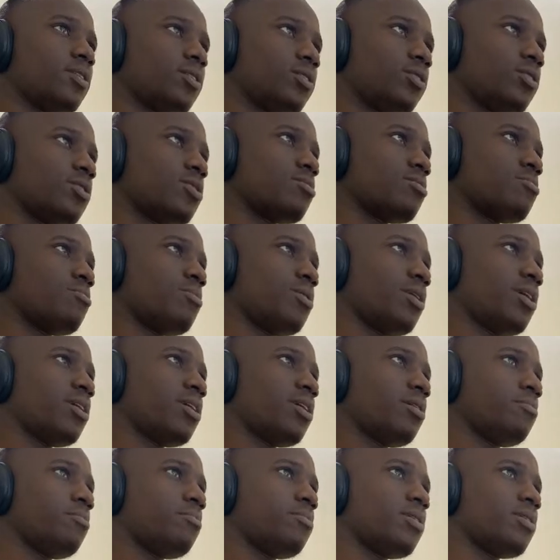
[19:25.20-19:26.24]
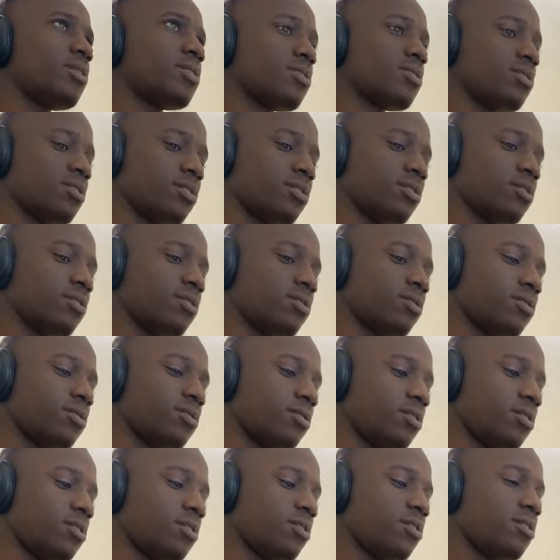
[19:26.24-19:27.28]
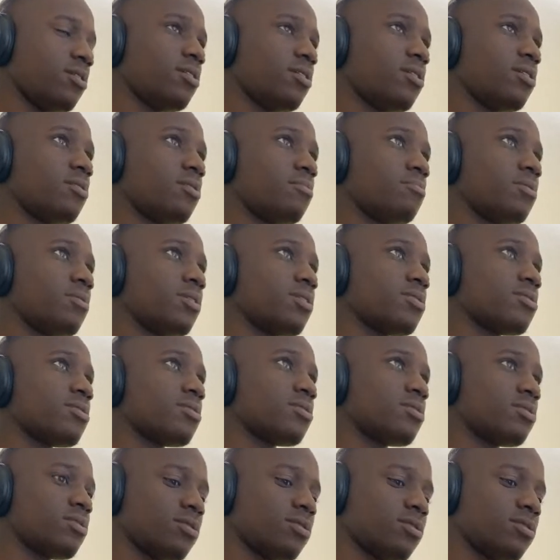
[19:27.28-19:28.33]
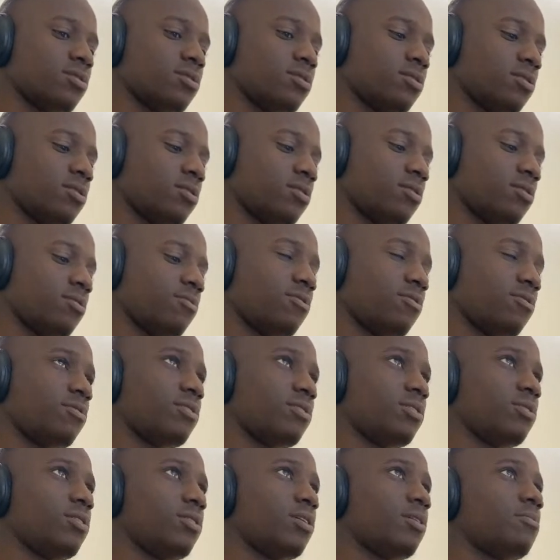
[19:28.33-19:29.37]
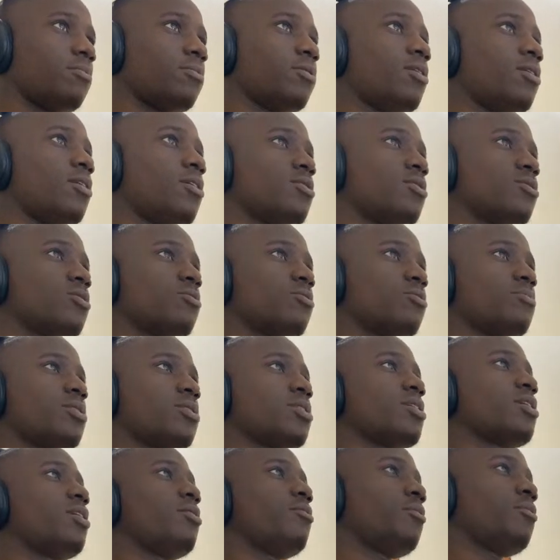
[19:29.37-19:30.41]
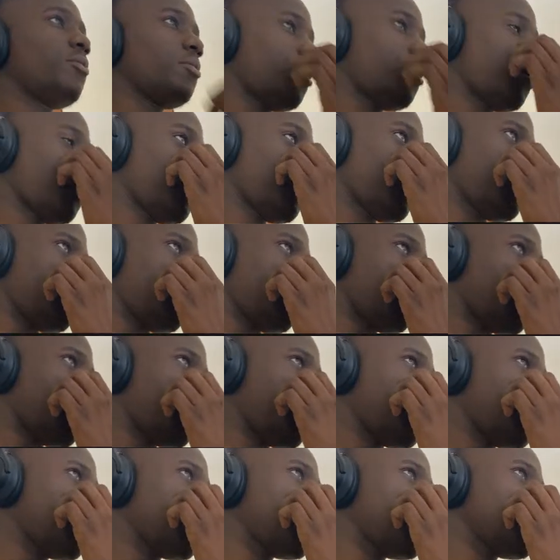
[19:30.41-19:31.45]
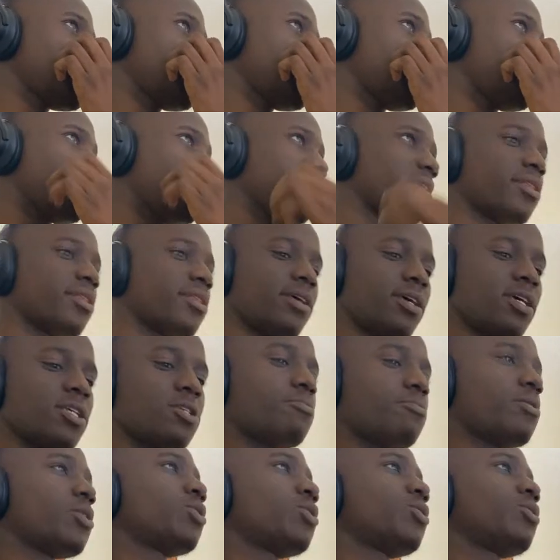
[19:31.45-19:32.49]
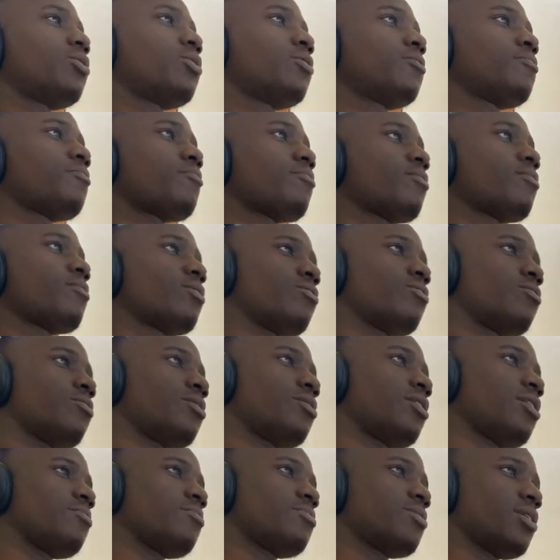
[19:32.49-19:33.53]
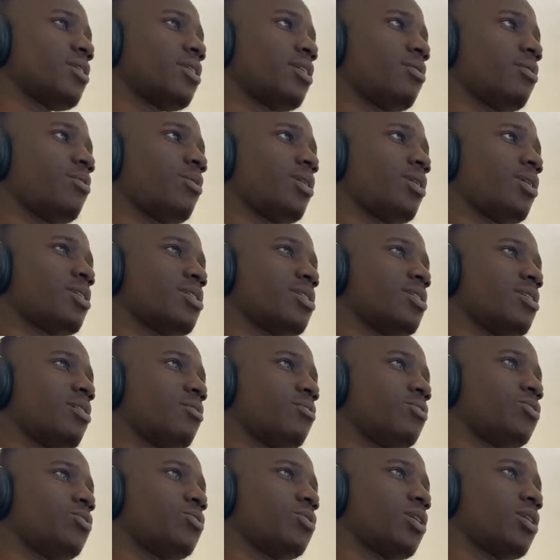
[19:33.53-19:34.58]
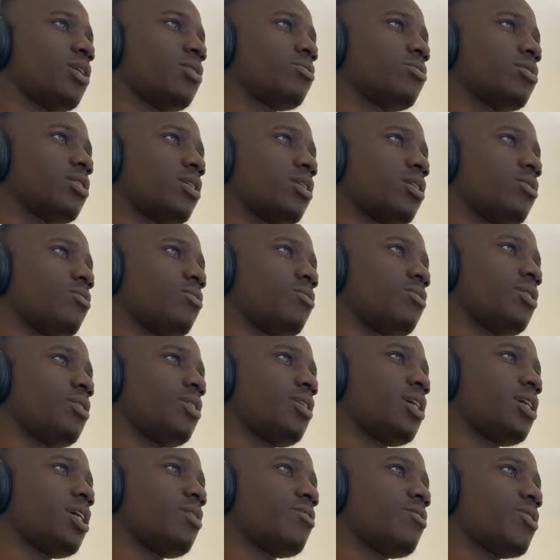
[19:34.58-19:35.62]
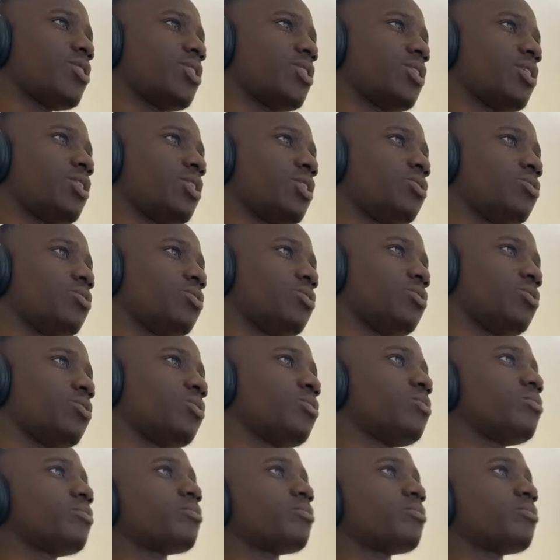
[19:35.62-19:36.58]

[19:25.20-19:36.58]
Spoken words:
It's a breaker plus fair value gap. So basically Monday is doing the expression to the upside, and you can see that we took out a low in our journey to